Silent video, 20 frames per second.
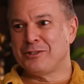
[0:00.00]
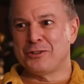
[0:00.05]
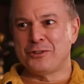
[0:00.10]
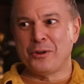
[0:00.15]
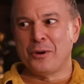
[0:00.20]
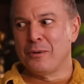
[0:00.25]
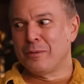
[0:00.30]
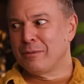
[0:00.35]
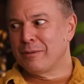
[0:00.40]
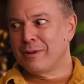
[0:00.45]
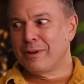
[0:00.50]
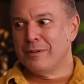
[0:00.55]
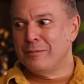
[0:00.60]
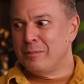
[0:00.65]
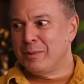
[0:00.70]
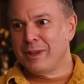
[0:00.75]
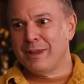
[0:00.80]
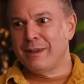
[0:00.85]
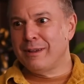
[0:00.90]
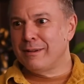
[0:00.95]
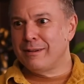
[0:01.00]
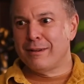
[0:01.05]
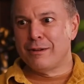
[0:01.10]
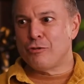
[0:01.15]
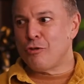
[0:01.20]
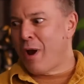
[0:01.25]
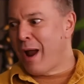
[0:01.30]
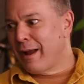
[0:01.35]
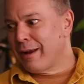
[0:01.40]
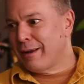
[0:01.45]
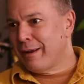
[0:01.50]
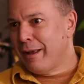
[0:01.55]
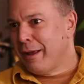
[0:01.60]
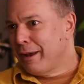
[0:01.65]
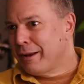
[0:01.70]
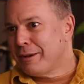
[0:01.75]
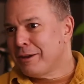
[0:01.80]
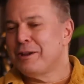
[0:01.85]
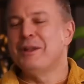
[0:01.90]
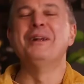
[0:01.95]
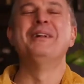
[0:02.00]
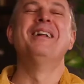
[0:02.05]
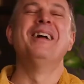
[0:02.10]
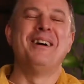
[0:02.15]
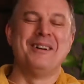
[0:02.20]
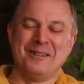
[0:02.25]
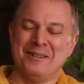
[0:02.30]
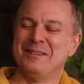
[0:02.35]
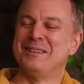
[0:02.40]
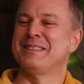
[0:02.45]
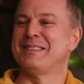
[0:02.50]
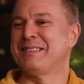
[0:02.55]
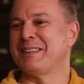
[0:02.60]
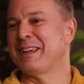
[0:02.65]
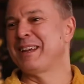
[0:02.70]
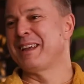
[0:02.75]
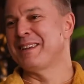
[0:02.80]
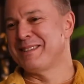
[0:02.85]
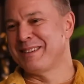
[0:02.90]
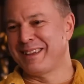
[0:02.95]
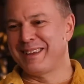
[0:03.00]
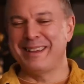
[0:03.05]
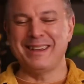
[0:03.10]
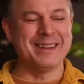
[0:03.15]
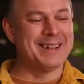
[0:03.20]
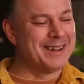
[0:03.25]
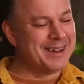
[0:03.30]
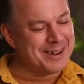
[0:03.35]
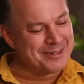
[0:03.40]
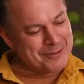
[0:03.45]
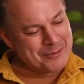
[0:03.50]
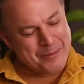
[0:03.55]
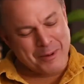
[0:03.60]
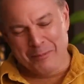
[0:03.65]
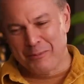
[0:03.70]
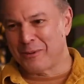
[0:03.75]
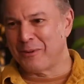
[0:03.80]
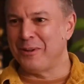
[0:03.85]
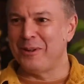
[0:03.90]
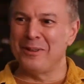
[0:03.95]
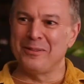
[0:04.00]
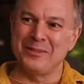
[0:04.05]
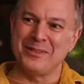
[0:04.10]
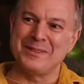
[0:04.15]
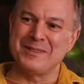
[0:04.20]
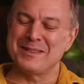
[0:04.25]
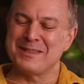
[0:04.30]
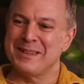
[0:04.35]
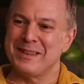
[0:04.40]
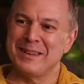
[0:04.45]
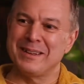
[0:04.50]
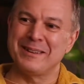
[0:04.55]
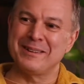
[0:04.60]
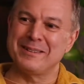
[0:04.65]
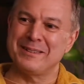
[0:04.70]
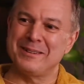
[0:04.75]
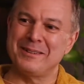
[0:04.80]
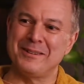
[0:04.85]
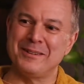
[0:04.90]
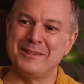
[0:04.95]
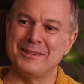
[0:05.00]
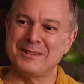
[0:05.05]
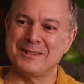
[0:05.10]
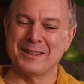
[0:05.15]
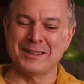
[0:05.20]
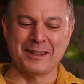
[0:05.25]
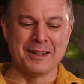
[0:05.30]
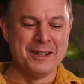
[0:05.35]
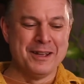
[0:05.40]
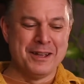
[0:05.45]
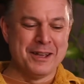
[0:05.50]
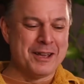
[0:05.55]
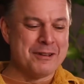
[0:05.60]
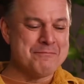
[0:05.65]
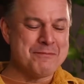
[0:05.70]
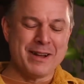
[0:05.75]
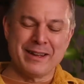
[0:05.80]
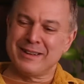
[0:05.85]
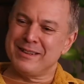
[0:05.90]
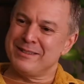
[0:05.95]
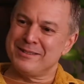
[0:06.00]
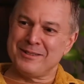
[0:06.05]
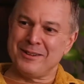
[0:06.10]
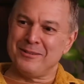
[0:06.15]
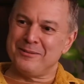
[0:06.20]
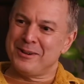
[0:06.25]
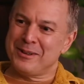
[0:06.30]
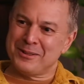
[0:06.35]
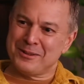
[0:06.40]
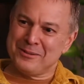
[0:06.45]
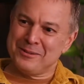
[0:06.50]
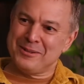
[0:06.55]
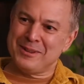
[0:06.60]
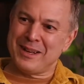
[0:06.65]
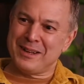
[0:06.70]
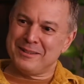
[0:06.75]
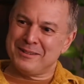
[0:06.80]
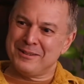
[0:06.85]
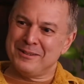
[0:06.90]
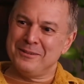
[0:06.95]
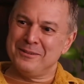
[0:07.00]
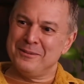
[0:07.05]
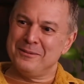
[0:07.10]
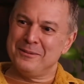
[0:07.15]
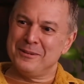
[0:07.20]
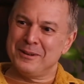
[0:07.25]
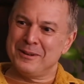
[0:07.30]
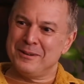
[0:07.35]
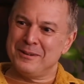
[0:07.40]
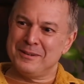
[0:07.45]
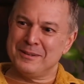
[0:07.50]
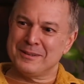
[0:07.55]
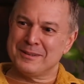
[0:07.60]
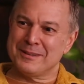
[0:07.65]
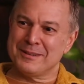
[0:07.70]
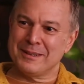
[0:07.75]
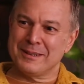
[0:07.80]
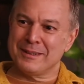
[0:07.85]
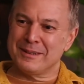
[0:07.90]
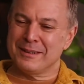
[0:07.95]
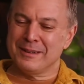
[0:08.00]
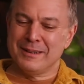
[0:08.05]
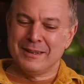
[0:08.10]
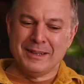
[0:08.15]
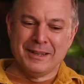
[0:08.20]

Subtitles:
stone could be a dragon egg, it's like, as a kid, I remember all of these things, it's like, and my kids all went through that too, it's like,